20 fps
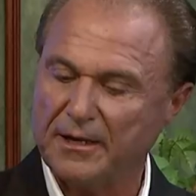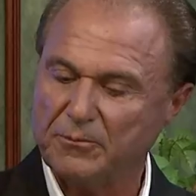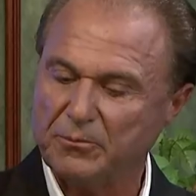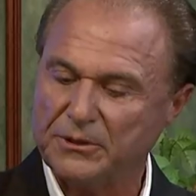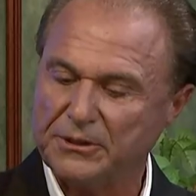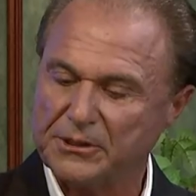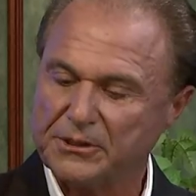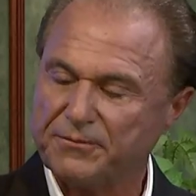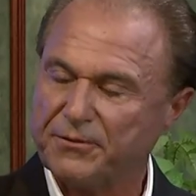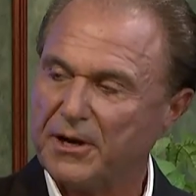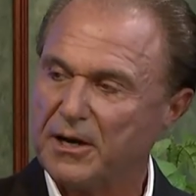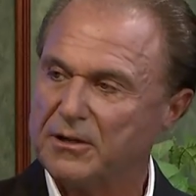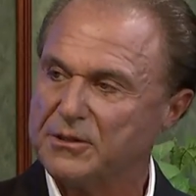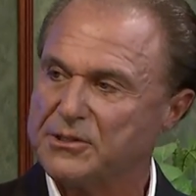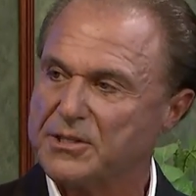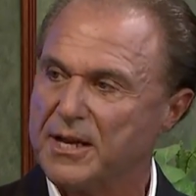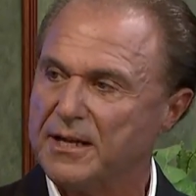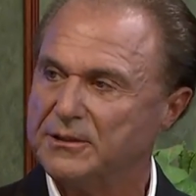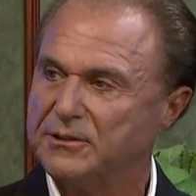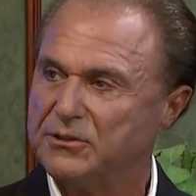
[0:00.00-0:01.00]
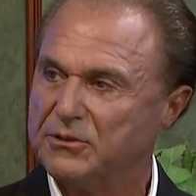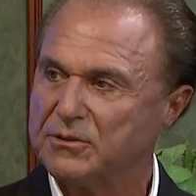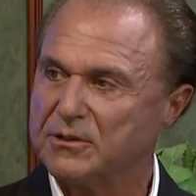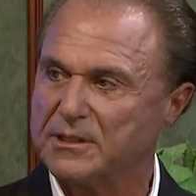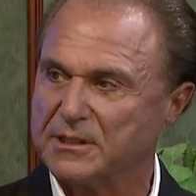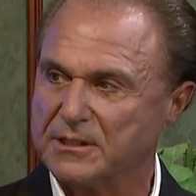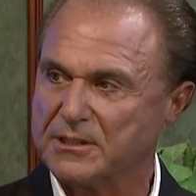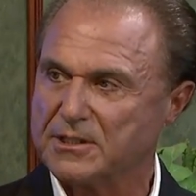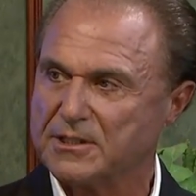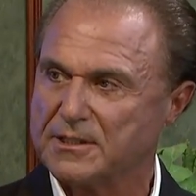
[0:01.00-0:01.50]
went as far as
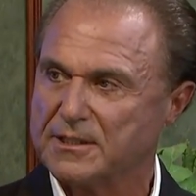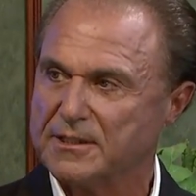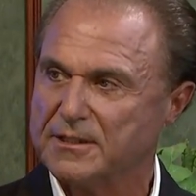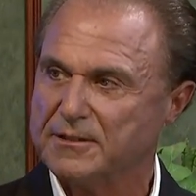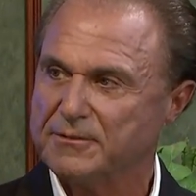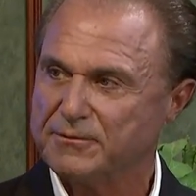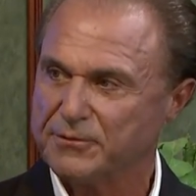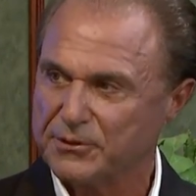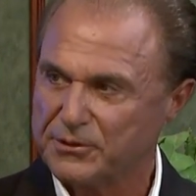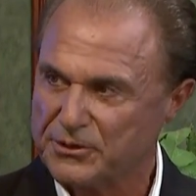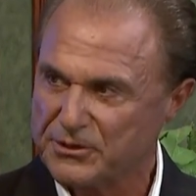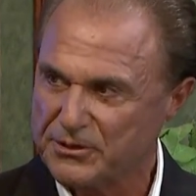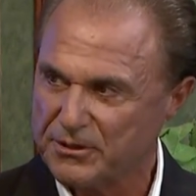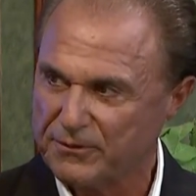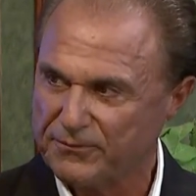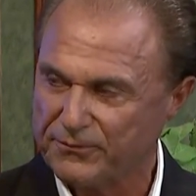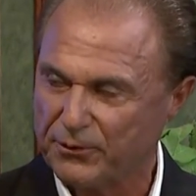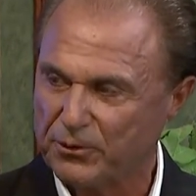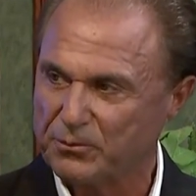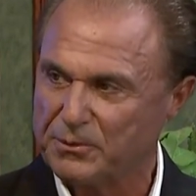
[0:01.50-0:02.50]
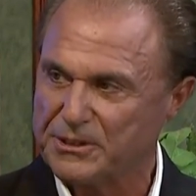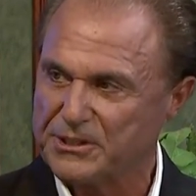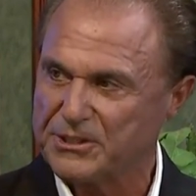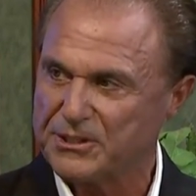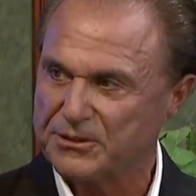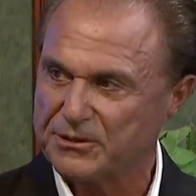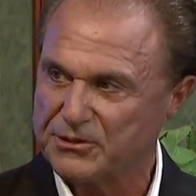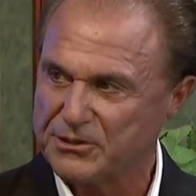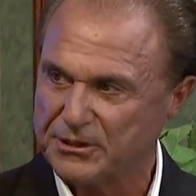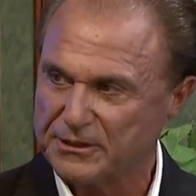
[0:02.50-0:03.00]
Honduras for for
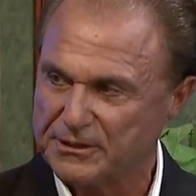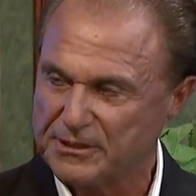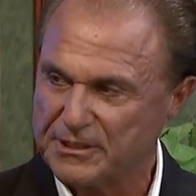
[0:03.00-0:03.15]
research and